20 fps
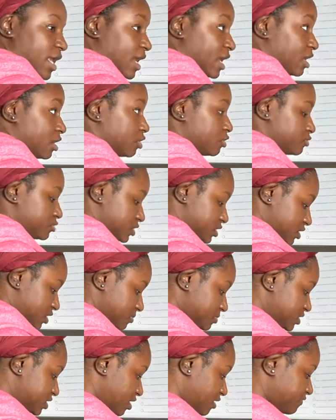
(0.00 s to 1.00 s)
out
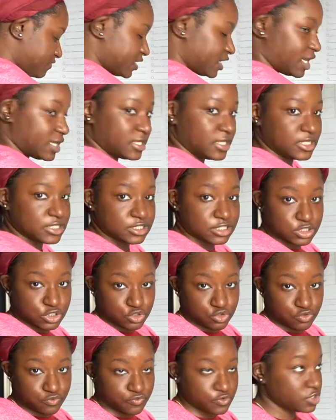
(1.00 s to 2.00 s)
some stuff that I need to
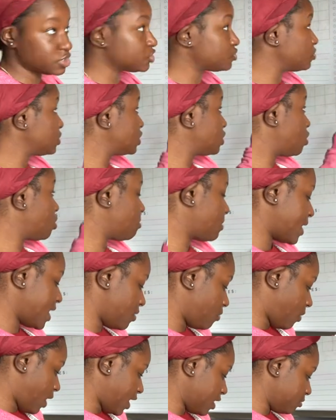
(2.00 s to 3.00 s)
do for this week on
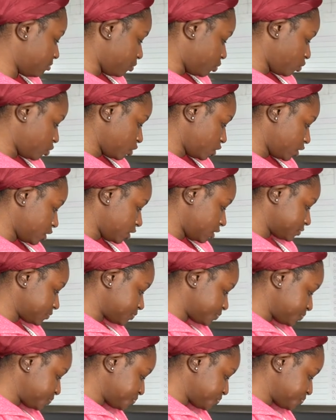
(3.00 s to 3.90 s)
my whiteboard.